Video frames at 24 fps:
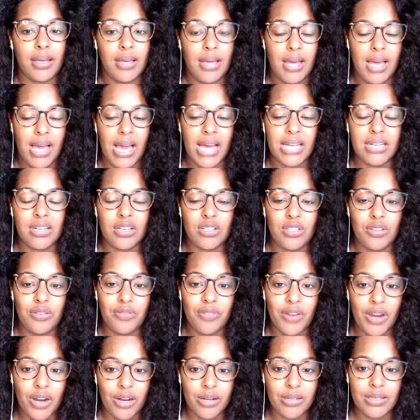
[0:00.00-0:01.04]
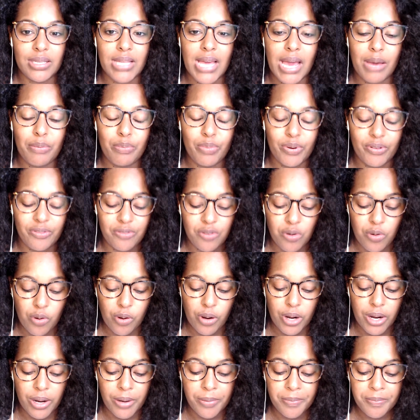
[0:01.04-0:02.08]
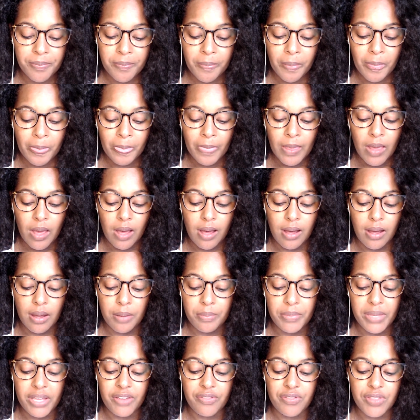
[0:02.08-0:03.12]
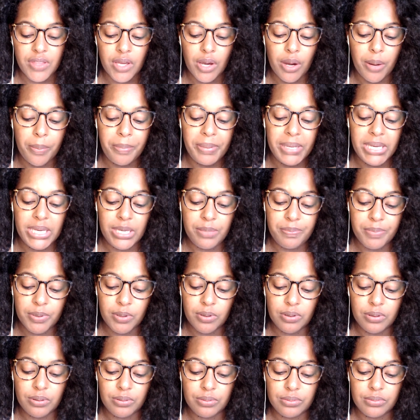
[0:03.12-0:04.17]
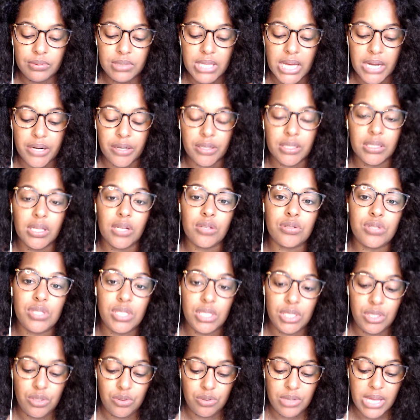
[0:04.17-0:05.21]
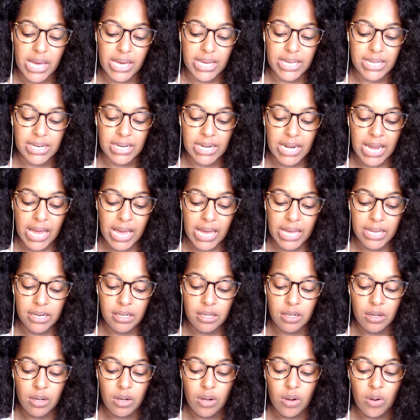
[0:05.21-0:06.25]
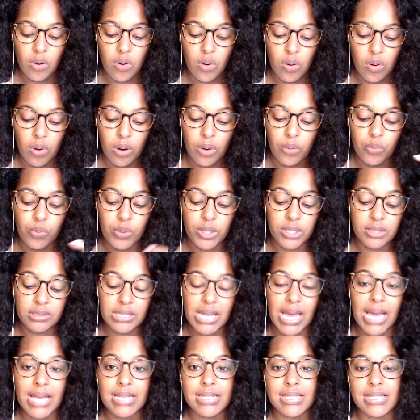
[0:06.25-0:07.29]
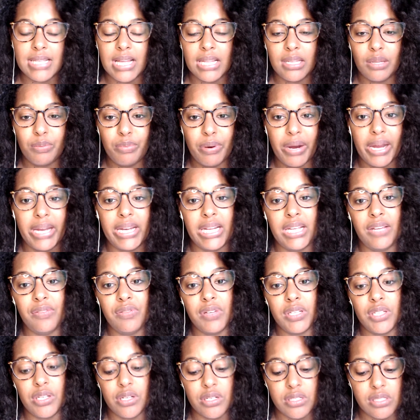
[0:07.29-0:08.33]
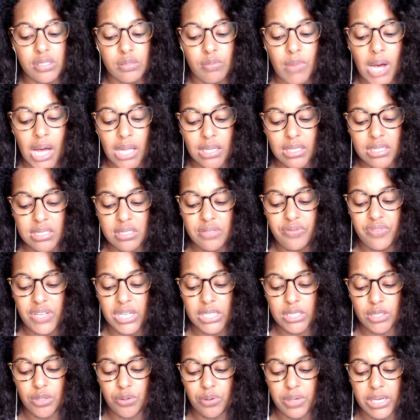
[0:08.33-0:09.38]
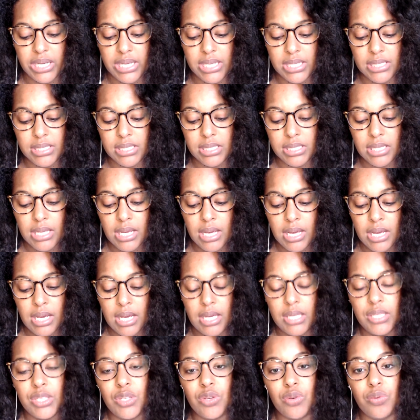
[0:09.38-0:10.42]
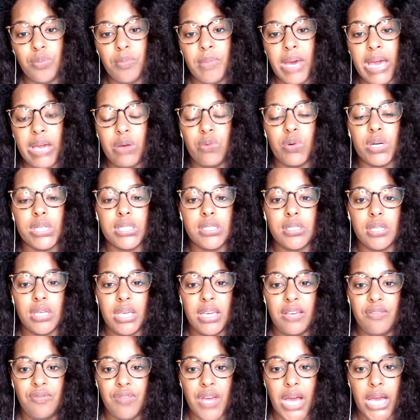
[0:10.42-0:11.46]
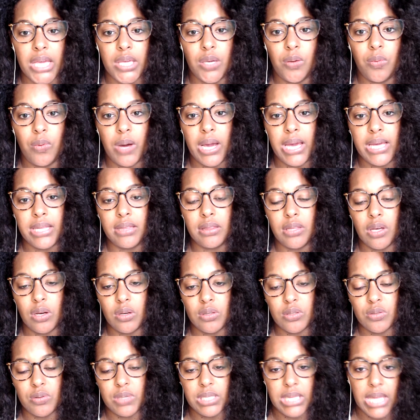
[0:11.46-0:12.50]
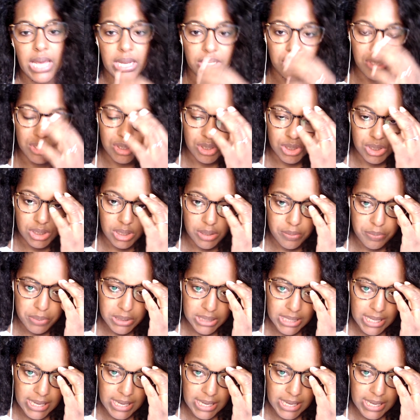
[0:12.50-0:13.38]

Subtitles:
I know you've heard that before. If there are people that are close to you that cannot or will not celebrate even your smallest victories, you may want to evaluate those relationships.